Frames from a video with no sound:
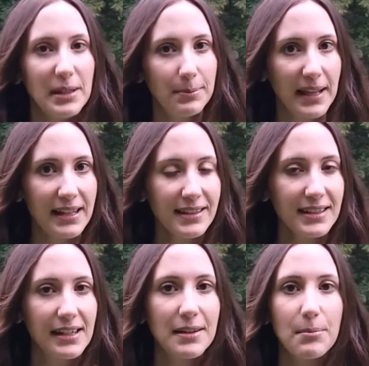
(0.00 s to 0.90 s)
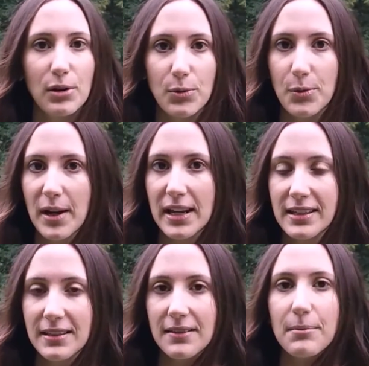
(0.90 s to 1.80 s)
big plans, and the more we
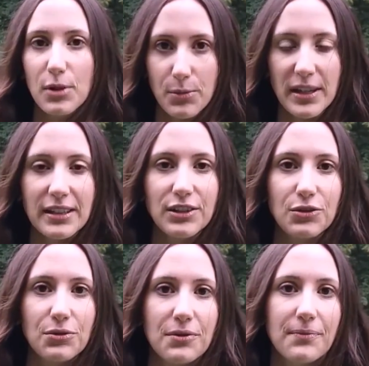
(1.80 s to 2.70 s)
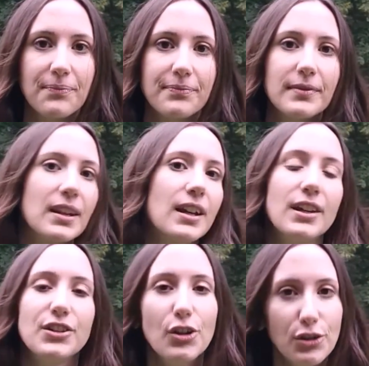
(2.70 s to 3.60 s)
raise, the more we can do.
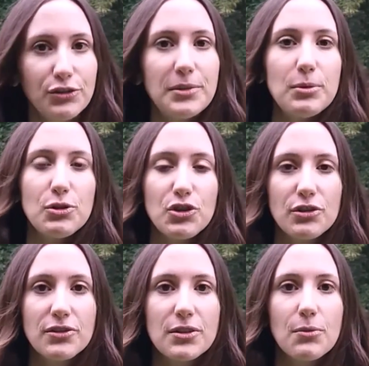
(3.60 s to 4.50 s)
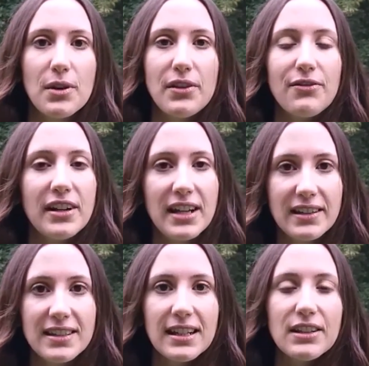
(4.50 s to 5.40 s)
Your contributions, whether
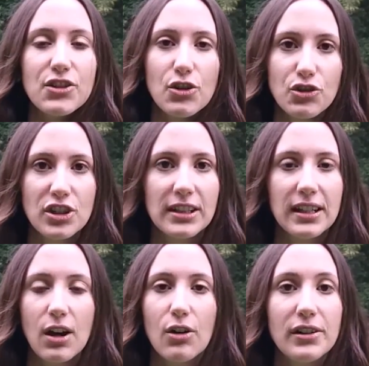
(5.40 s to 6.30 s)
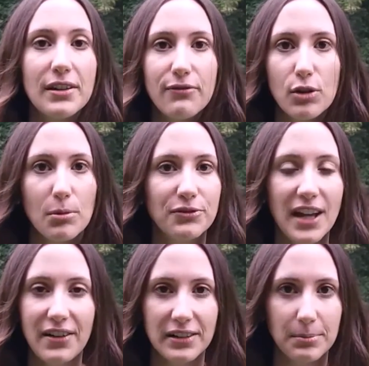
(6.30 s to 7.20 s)
financial, social, or in the form of
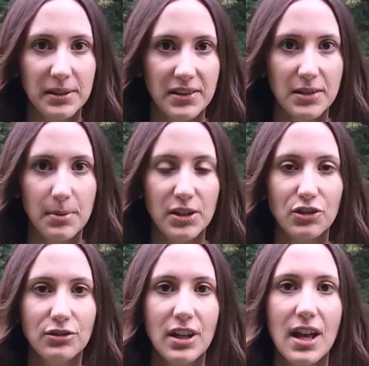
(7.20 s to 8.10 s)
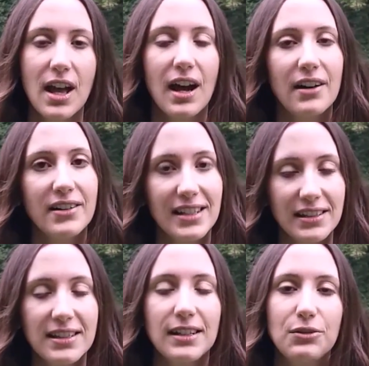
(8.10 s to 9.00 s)
direct participation, are
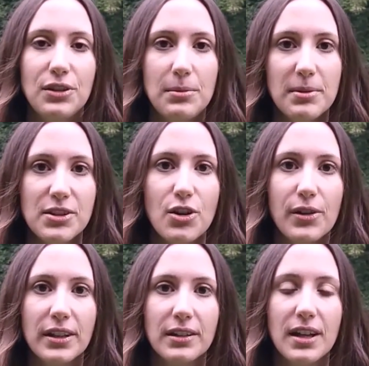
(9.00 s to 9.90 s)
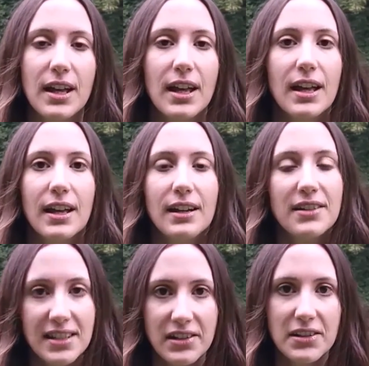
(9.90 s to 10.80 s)
essential to keep us going in the
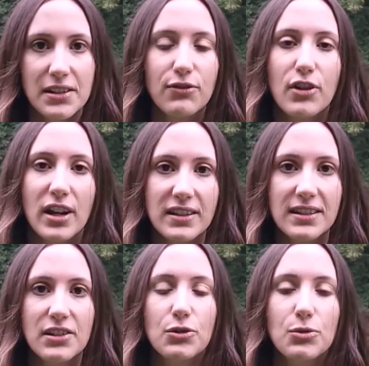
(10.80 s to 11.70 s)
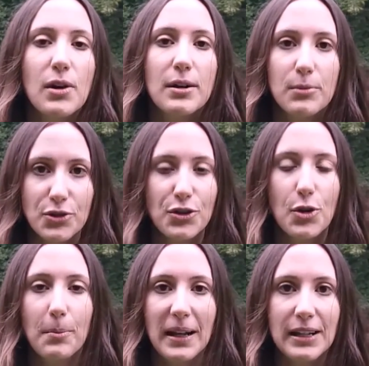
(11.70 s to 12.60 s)
search for answers to our most compelling